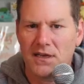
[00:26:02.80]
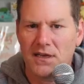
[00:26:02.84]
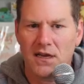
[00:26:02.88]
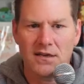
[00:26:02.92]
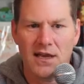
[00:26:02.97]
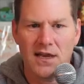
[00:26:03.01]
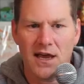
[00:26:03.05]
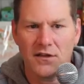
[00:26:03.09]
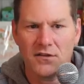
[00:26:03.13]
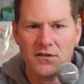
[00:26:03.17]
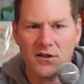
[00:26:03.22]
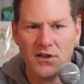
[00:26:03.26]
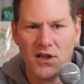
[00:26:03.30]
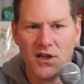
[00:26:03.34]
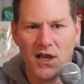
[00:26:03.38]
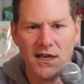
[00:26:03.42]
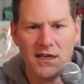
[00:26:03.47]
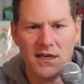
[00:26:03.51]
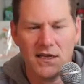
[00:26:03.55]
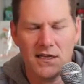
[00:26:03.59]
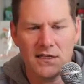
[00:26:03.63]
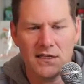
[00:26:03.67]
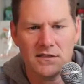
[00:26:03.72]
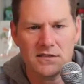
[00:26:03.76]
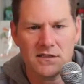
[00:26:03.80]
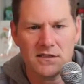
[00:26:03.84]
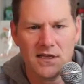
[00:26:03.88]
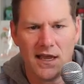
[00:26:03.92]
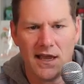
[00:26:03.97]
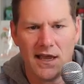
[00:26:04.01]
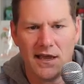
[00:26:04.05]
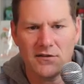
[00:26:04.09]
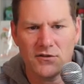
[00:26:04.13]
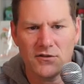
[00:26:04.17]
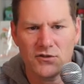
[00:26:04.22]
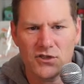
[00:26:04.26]
on how the light hits the
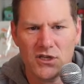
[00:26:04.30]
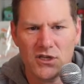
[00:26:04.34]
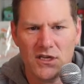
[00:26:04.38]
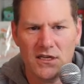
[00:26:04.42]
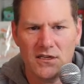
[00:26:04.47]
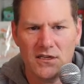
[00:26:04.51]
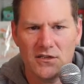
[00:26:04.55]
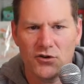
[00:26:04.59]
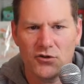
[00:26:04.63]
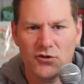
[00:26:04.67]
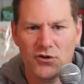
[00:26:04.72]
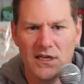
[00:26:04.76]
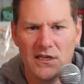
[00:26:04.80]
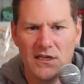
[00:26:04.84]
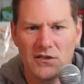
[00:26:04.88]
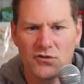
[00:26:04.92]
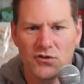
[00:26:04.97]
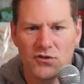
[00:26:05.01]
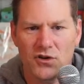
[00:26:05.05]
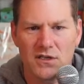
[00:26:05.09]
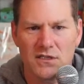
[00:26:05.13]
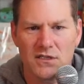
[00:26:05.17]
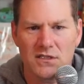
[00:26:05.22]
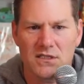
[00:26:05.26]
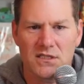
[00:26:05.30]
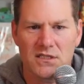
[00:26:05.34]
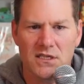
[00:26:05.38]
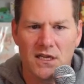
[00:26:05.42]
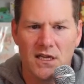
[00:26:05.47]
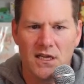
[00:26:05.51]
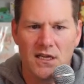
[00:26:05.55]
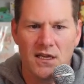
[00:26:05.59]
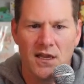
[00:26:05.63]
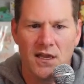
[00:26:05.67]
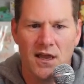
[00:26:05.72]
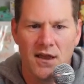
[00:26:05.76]
energy, you're either going to
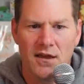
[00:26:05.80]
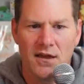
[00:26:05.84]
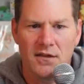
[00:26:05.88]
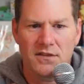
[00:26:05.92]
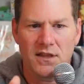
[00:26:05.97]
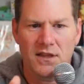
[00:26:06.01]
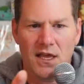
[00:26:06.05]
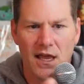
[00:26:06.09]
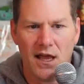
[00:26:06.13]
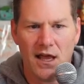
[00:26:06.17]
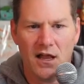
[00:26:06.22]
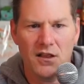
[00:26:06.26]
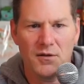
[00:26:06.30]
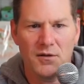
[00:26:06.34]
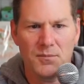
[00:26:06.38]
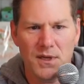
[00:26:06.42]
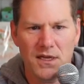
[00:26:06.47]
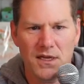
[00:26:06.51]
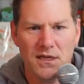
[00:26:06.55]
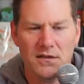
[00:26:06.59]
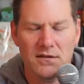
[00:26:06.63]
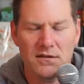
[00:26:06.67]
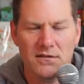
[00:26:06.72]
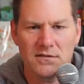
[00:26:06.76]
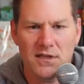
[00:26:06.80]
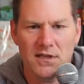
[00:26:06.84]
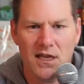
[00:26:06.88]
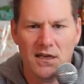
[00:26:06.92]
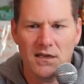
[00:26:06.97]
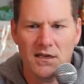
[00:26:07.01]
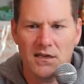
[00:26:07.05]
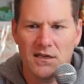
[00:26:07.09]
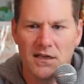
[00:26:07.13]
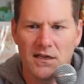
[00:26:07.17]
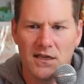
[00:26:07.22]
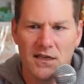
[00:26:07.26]
see the element that
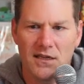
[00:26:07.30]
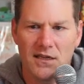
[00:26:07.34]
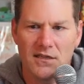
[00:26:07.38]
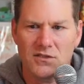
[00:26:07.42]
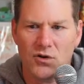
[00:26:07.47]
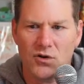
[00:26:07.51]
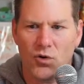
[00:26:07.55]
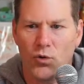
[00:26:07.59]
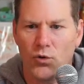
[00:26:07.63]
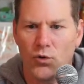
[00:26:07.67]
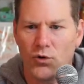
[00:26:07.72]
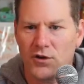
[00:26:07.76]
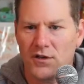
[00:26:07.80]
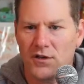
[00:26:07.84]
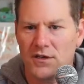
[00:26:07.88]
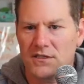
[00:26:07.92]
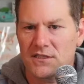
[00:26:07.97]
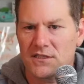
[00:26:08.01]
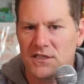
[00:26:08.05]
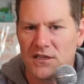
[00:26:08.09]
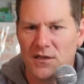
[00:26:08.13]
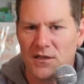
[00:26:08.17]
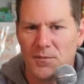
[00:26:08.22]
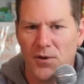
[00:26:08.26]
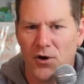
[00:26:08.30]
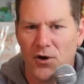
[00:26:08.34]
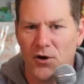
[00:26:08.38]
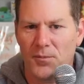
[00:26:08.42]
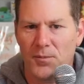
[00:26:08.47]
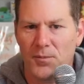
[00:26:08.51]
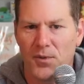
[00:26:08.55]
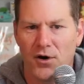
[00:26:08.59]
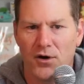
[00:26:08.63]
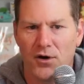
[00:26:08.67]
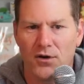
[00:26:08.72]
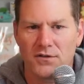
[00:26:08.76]
it is, or you're going to see the
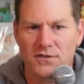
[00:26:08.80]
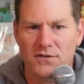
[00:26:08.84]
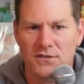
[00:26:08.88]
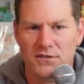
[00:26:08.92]
pokeballs.